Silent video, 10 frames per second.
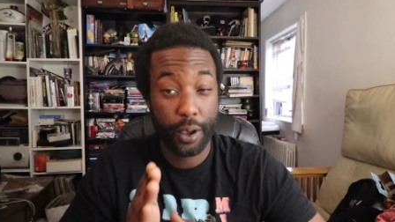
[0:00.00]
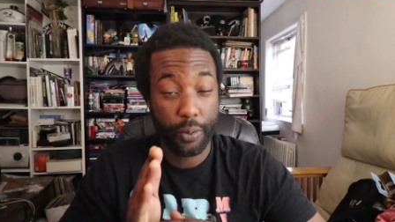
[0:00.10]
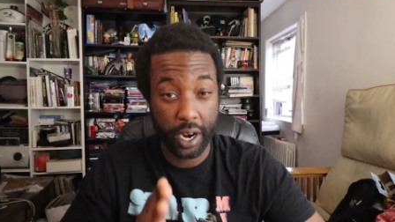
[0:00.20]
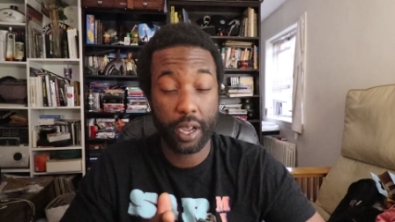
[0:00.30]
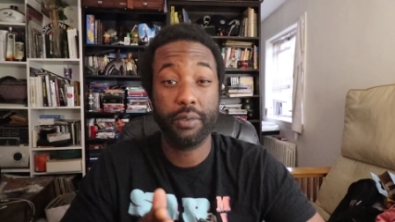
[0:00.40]

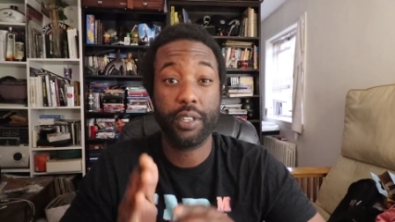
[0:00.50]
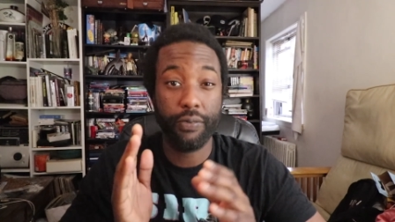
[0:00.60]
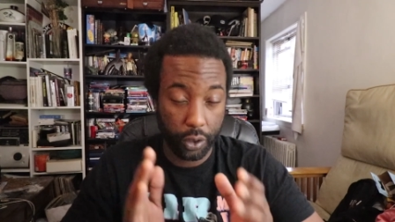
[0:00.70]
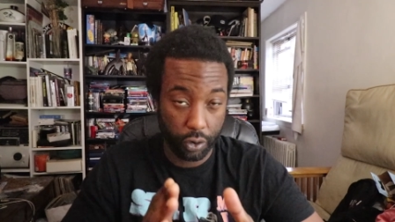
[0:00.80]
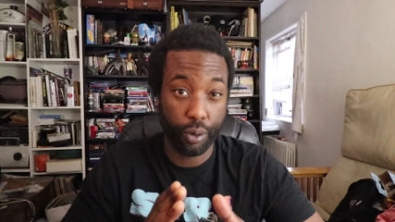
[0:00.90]
when it comes to
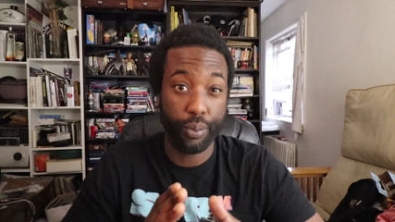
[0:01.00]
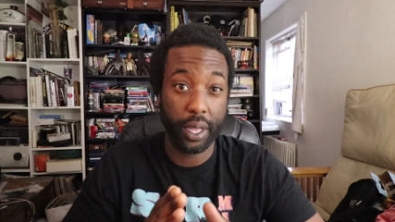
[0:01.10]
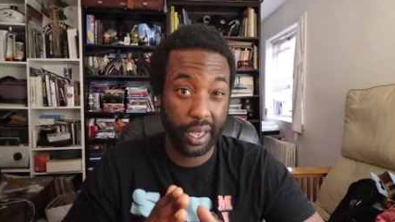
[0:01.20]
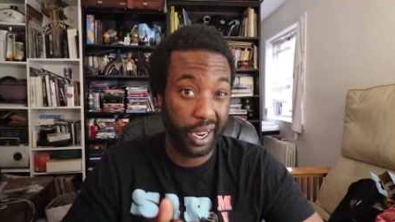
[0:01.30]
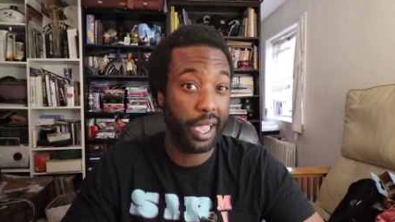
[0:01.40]

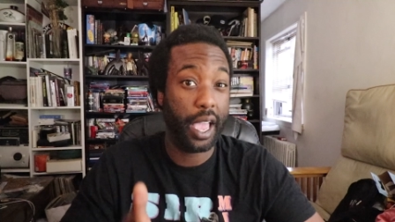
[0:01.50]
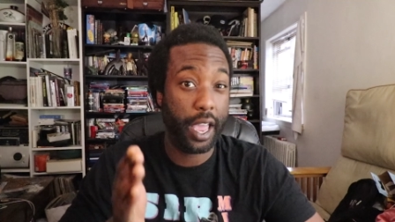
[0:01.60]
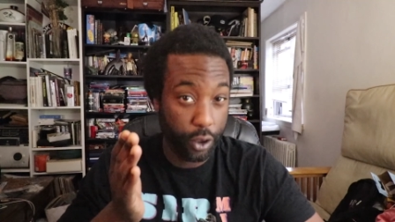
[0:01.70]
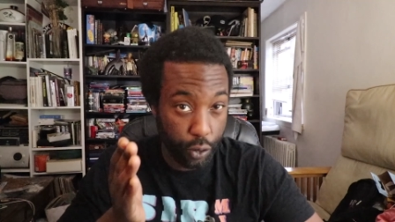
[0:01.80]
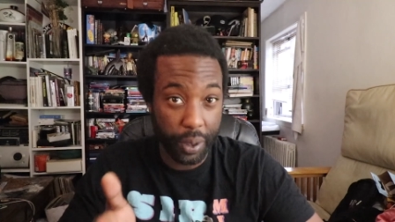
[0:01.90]
vulnerability
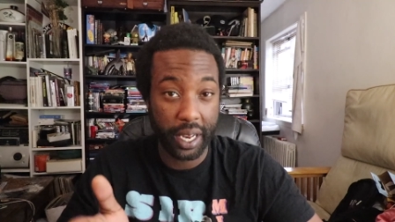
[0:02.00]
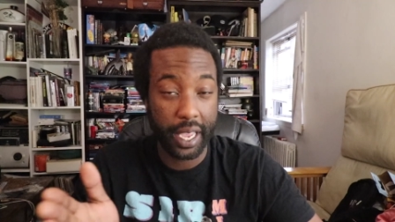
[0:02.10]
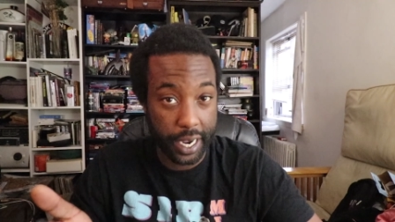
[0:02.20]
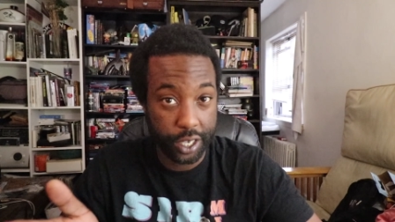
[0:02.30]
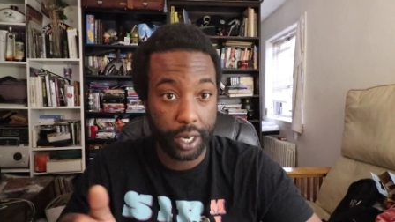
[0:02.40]
and
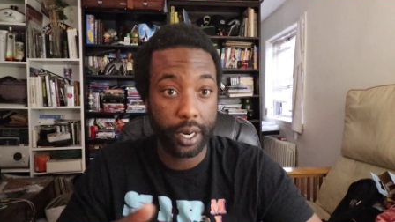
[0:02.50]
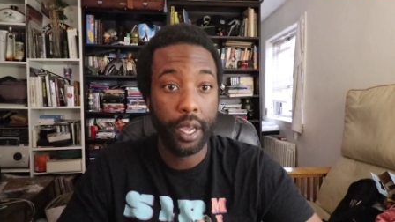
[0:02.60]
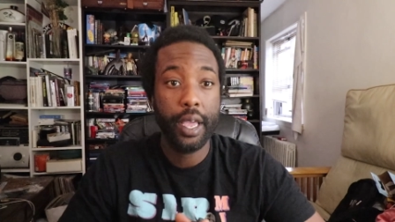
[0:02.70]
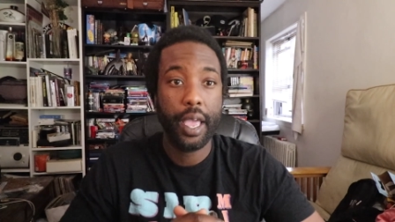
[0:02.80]
humiliation.